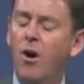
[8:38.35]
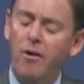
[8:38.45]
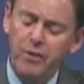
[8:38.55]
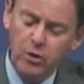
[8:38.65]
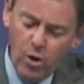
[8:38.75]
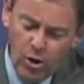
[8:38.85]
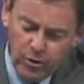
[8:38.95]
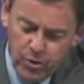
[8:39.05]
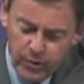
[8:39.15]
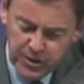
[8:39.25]
of the
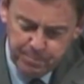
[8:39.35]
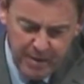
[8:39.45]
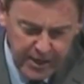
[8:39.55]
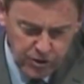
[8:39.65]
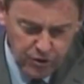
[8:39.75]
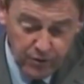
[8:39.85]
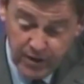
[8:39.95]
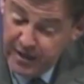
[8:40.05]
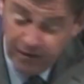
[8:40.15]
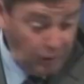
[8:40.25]
God who has made you.
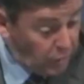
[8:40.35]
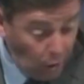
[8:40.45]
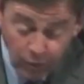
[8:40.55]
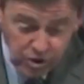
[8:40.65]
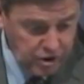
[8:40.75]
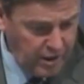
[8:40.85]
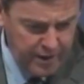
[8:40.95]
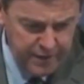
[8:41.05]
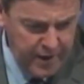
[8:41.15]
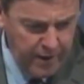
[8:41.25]
And if you don't
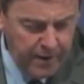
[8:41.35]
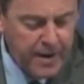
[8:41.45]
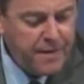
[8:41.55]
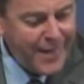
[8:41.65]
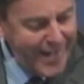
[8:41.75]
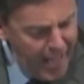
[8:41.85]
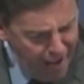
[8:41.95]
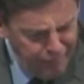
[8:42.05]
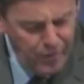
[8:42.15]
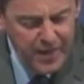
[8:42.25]
start there, then
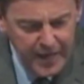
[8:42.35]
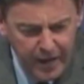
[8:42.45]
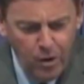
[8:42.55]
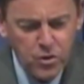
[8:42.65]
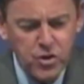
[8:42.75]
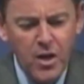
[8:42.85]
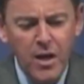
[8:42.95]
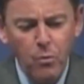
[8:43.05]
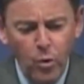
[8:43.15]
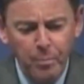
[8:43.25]
everything else
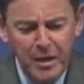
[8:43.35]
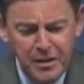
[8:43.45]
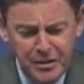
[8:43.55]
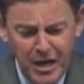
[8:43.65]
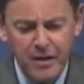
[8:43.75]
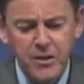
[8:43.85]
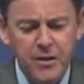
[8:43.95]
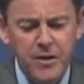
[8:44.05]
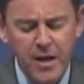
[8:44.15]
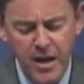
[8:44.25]
will be
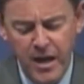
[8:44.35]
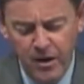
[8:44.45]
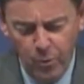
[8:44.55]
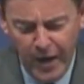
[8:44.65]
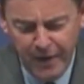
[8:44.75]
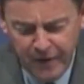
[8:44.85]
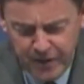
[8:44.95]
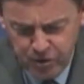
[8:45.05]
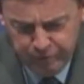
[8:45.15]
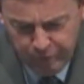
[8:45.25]
deducted in a way that
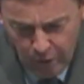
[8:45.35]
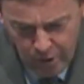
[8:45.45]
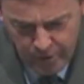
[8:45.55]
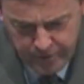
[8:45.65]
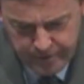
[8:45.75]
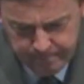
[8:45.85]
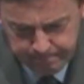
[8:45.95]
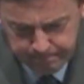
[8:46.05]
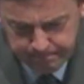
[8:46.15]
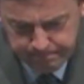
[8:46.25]
is flawed.
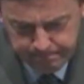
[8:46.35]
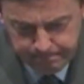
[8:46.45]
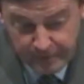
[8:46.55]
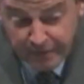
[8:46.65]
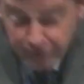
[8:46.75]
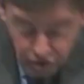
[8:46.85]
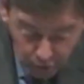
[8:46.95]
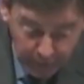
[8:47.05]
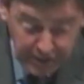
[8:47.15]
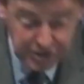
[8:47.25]

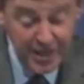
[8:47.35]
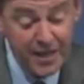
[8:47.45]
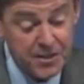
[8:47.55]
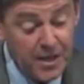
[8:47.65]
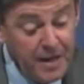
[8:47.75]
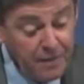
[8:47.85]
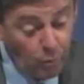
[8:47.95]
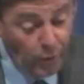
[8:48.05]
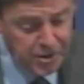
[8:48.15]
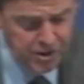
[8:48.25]
So he says
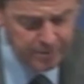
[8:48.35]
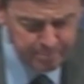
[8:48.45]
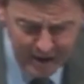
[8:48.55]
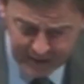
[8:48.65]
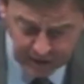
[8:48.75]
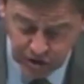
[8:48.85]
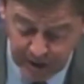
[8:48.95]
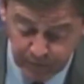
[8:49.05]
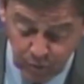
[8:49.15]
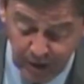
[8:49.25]
the wisdom back in
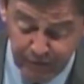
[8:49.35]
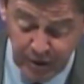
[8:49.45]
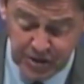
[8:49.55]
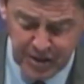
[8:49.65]
James 1, verse